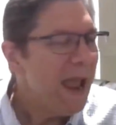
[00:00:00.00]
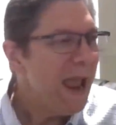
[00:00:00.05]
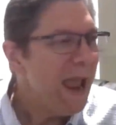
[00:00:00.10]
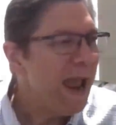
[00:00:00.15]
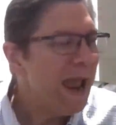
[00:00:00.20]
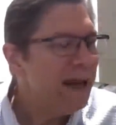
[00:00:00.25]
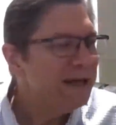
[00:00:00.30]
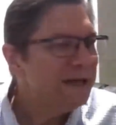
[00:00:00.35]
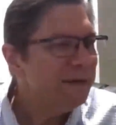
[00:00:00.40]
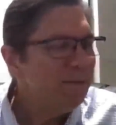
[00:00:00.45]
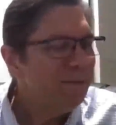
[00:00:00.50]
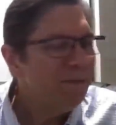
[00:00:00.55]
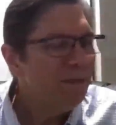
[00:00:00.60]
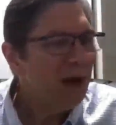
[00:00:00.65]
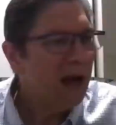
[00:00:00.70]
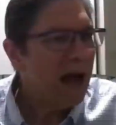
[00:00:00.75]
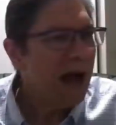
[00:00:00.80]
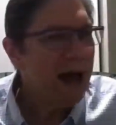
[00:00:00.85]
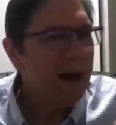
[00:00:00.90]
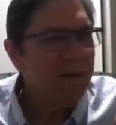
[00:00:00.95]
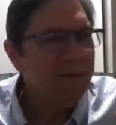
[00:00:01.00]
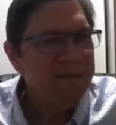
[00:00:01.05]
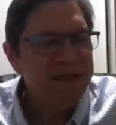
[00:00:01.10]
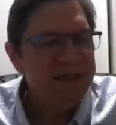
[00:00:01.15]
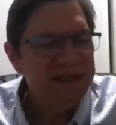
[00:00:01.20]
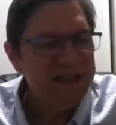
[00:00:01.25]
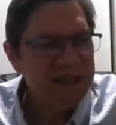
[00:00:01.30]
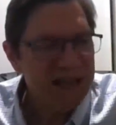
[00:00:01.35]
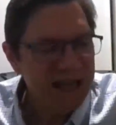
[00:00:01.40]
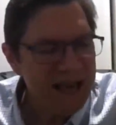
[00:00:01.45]
And I'm
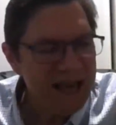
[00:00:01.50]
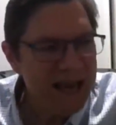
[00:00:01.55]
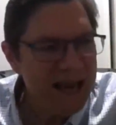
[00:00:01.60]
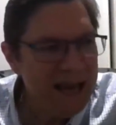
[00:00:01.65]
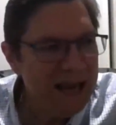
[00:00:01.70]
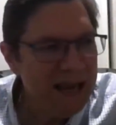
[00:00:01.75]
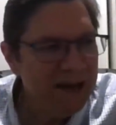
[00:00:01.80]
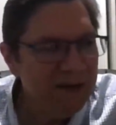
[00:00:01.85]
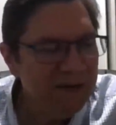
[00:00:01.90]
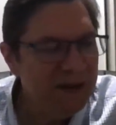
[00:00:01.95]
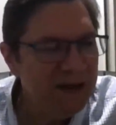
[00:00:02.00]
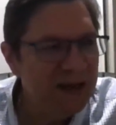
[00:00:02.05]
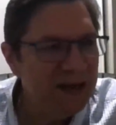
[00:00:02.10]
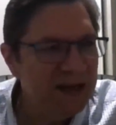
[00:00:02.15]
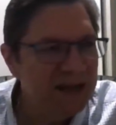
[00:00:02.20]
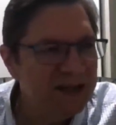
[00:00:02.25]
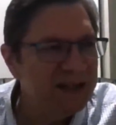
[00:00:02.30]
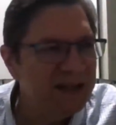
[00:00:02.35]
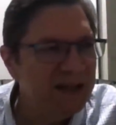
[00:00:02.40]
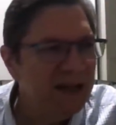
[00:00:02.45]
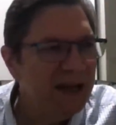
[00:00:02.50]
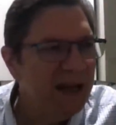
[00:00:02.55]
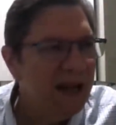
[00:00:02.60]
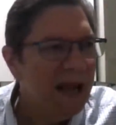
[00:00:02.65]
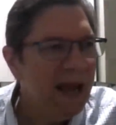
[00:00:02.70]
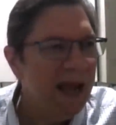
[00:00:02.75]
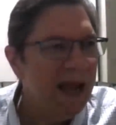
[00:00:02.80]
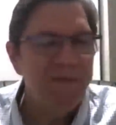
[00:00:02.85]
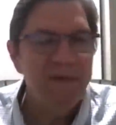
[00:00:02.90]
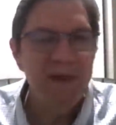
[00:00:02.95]
seeing this,
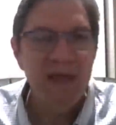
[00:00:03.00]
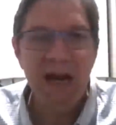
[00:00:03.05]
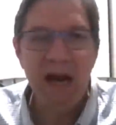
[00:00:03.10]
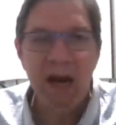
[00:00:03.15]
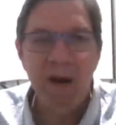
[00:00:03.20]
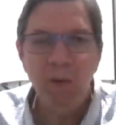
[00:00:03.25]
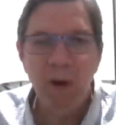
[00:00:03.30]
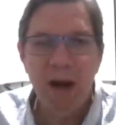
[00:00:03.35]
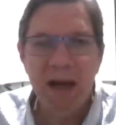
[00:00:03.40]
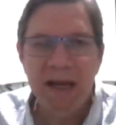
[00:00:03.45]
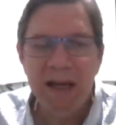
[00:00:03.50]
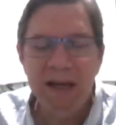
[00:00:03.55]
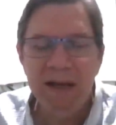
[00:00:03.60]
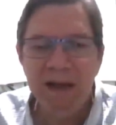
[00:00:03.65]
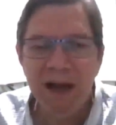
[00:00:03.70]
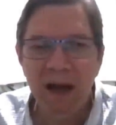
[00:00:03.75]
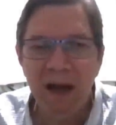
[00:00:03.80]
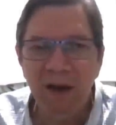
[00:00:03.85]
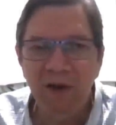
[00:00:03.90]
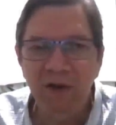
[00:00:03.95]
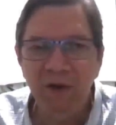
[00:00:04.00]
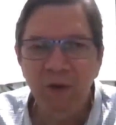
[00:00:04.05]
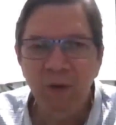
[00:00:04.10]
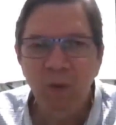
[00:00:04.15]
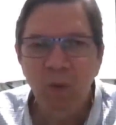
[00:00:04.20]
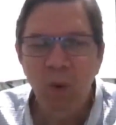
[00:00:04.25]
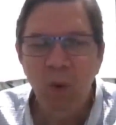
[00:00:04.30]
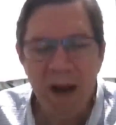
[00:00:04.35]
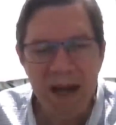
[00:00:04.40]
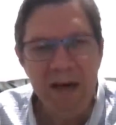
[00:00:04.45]
and then I recognize,
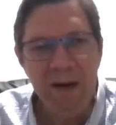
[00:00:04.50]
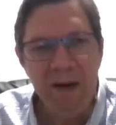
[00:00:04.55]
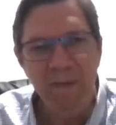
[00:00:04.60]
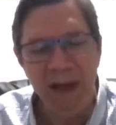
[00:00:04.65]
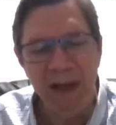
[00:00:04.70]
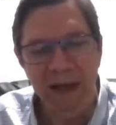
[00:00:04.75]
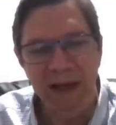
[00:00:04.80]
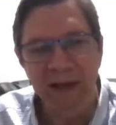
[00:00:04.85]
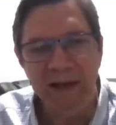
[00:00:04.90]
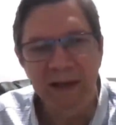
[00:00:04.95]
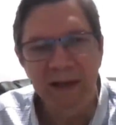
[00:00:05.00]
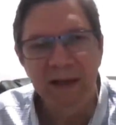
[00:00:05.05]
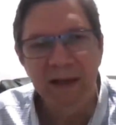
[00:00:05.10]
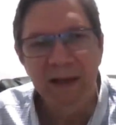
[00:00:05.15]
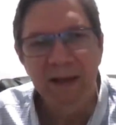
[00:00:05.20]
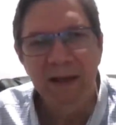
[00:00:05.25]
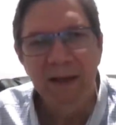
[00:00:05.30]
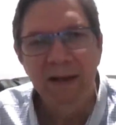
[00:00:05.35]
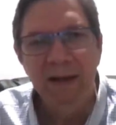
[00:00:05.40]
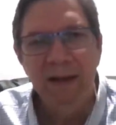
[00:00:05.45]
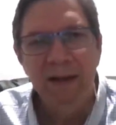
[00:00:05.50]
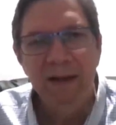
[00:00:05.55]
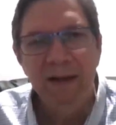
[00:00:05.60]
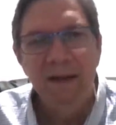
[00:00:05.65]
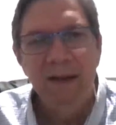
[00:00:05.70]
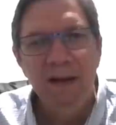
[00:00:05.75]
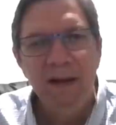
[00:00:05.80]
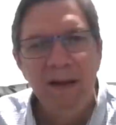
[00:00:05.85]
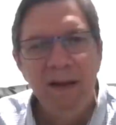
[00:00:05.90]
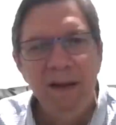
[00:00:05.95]
wait a minute,
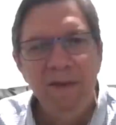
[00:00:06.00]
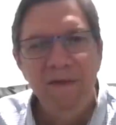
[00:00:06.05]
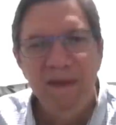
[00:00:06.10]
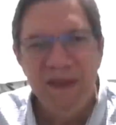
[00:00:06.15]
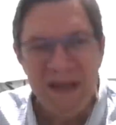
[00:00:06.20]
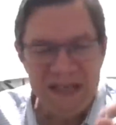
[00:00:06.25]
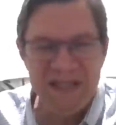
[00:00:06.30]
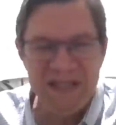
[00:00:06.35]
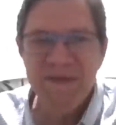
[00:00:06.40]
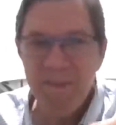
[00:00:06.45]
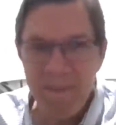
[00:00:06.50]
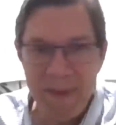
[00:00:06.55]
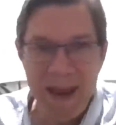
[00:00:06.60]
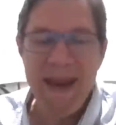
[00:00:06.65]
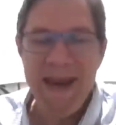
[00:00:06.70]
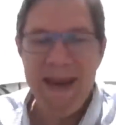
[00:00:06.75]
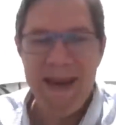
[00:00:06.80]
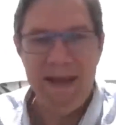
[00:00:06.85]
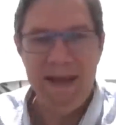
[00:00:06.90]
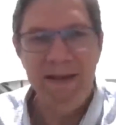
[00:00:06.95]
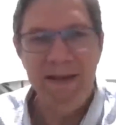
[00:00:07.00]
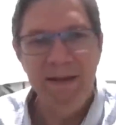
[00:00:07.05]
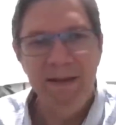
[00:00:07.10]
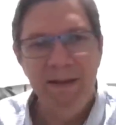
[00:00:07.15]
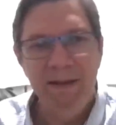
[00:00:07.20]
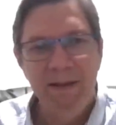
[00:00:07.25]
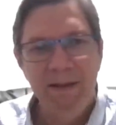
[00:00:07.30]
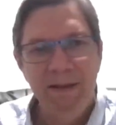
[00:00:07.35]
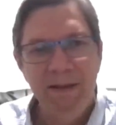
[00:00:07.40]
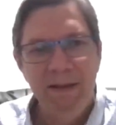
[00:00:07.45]
this man
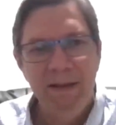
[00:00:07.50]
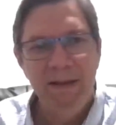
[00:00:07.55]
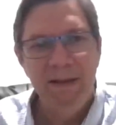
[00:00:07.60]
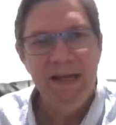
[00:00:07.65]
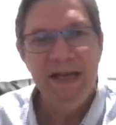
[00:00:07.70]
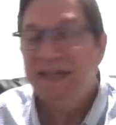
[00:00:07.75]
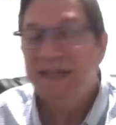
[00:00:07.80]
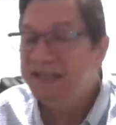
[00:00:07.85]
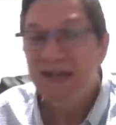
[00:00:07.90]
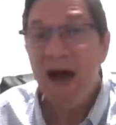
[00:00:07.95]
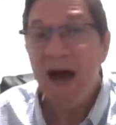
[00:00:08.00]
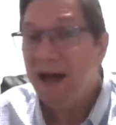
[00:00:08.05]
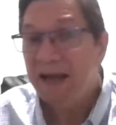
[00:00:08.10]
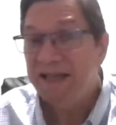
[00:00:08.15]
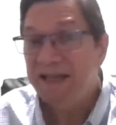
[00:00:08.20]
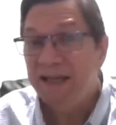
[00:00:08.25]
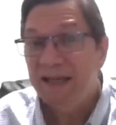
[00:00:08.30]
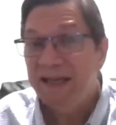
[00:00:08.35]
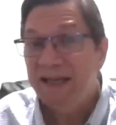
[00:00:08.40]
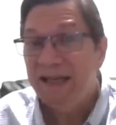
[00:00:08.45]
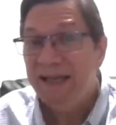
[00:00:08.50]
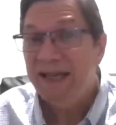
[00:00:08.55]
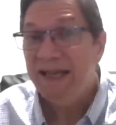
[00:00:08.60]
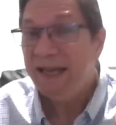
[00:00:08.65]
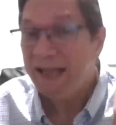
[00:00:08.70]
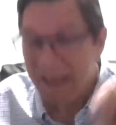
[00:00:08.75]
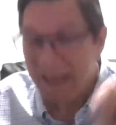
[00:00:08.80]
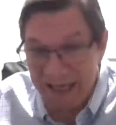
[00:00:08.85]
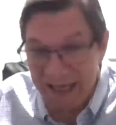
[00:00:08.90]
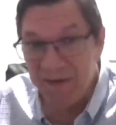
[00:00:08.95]
is not
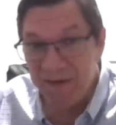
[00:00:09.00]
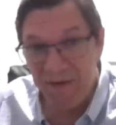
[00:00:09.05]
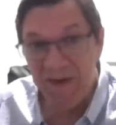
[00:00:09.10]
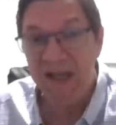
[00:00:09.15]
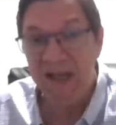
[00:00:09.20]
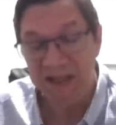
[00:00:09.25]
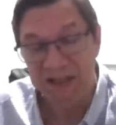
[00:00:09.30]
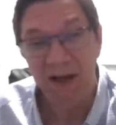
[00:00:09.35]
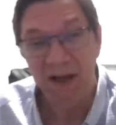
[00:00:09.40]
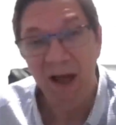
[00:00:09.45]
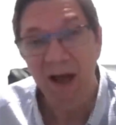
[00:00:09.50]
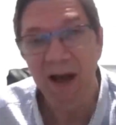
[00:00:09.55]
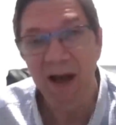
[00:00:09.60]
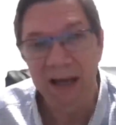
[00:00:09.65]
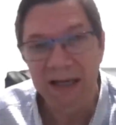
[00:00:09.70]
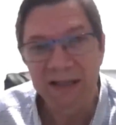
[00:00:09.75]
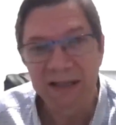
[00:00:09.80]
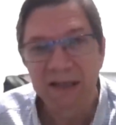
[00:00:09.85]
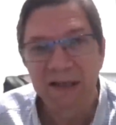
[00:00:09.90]
in this light.